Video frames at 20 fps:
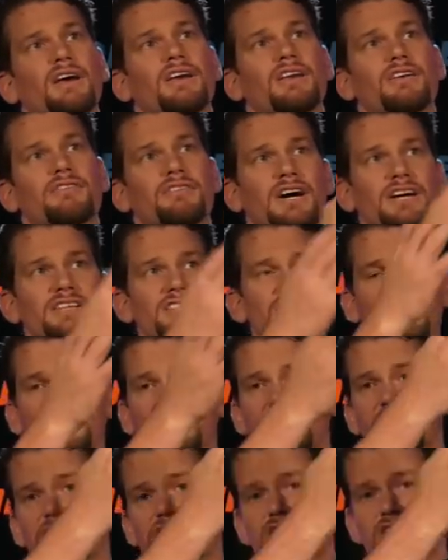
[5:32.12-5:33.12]
You've got
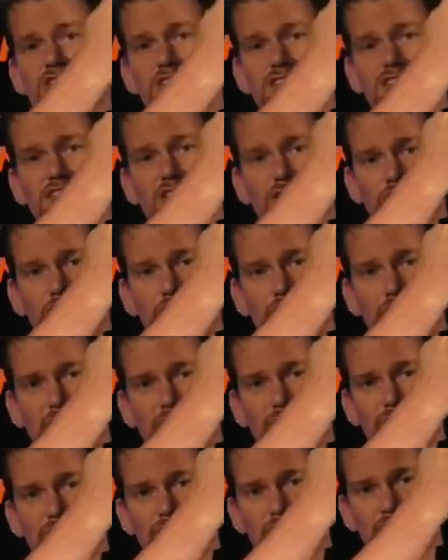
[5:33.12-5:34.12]
sling studs already
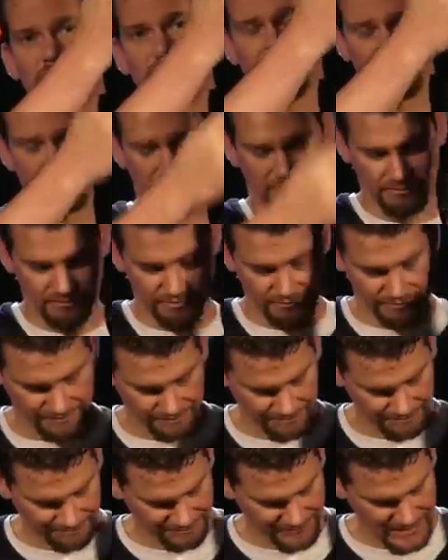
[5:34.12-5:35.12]
mounted
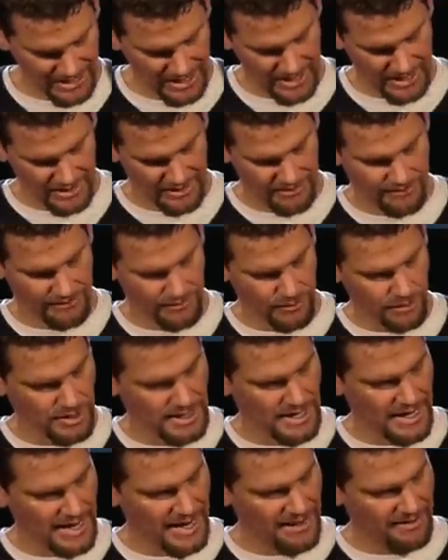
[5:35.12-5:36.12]
fore
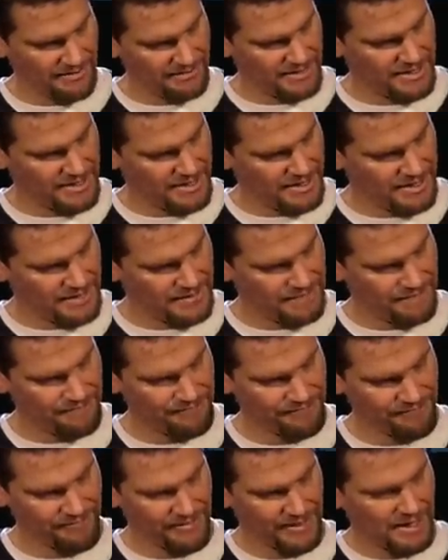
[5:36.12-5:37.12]
and aft here.
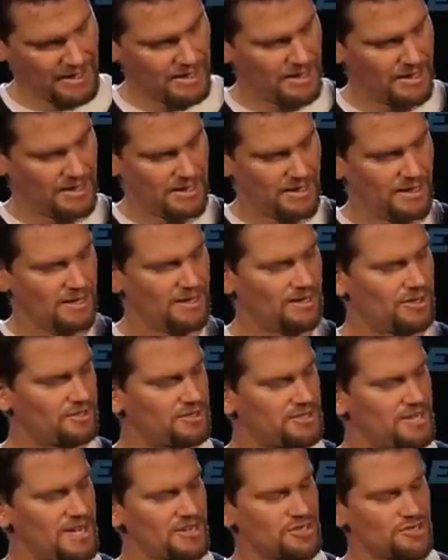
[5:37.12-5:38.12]
You know,
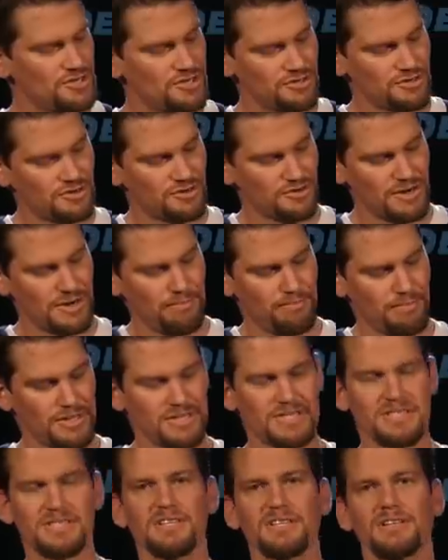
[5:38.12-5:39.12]
textured grip,
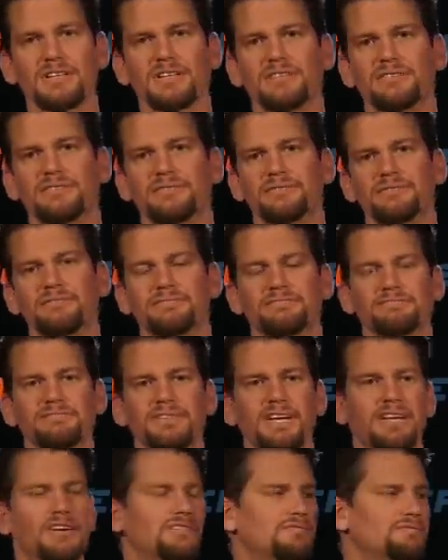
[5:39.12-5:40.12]
it's still,
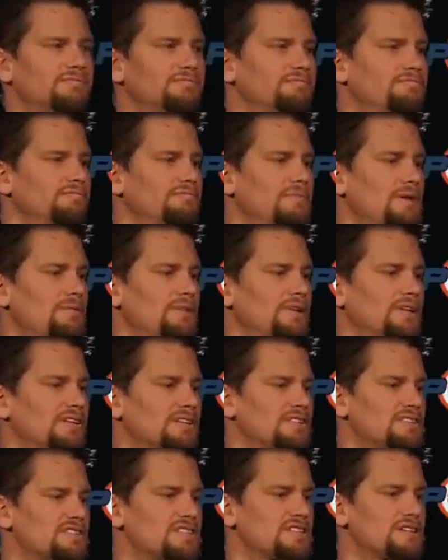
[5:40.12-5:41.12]
you know, maybe a
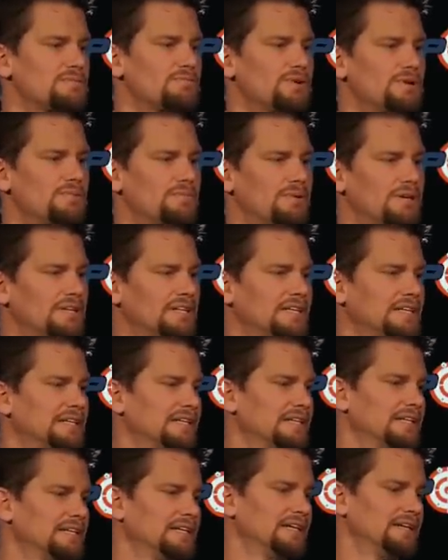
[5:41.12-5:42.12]
little slippery, but,
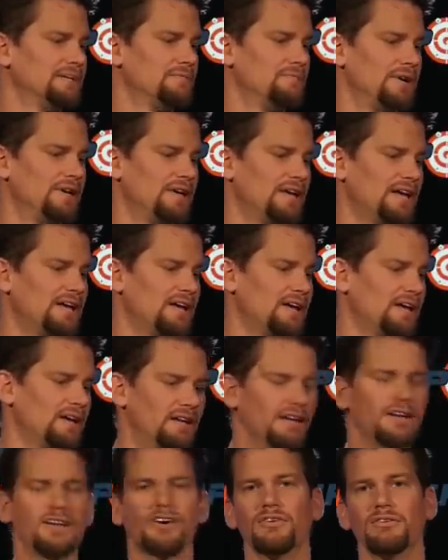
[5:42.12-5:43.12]
but uh,
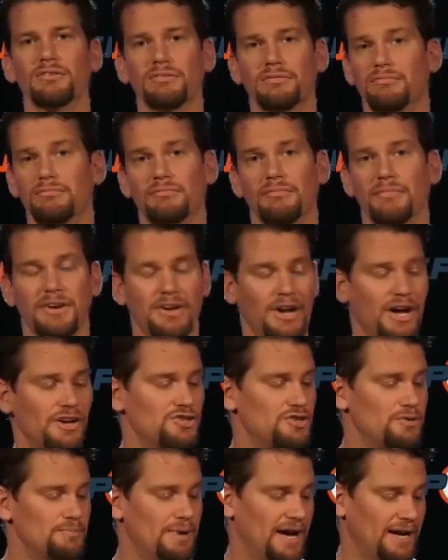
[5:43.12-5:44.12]
you know,
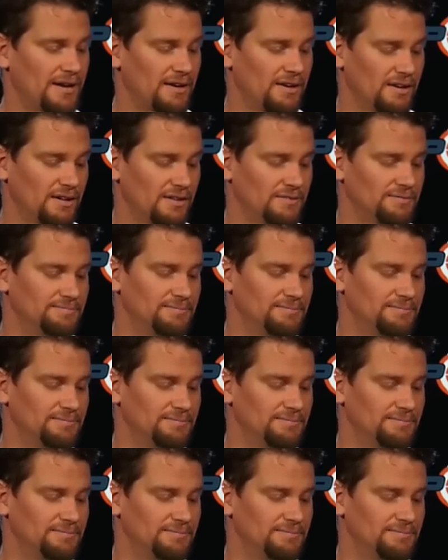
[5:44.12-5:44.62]
not too bad at all.